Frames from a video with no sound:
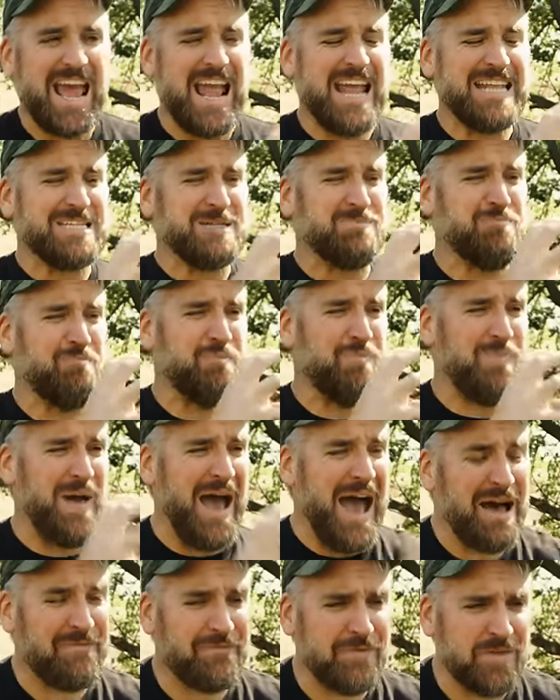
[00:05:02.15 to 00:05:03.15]
it's
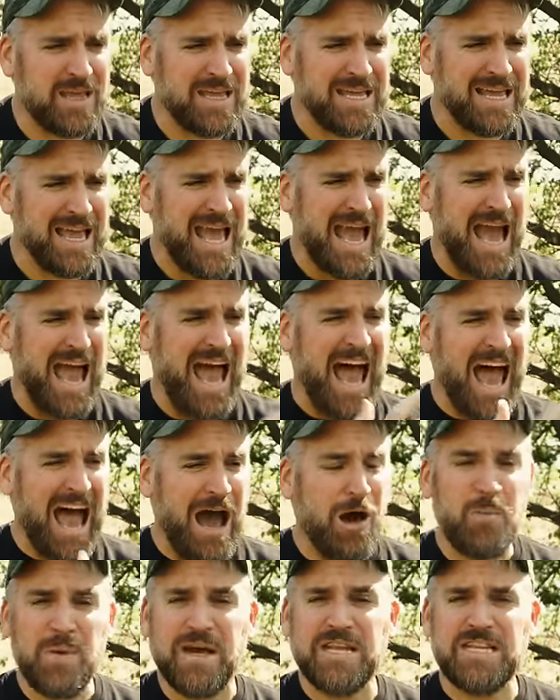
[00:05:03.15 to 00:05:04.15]
baffling
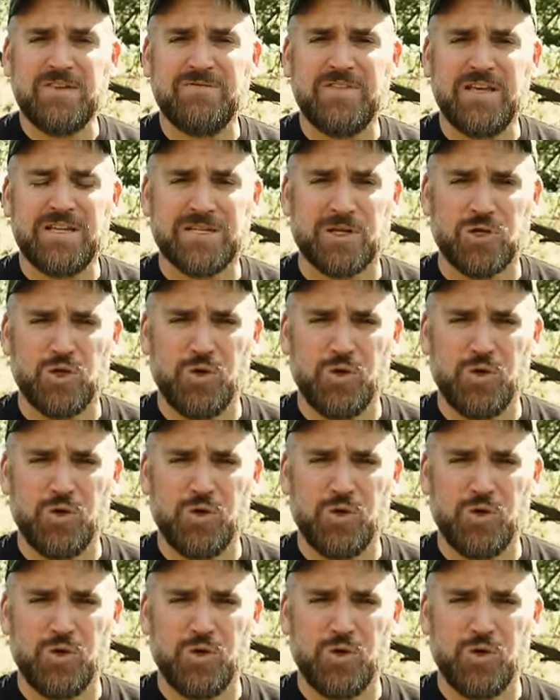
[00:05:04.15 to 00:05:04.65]
how many of these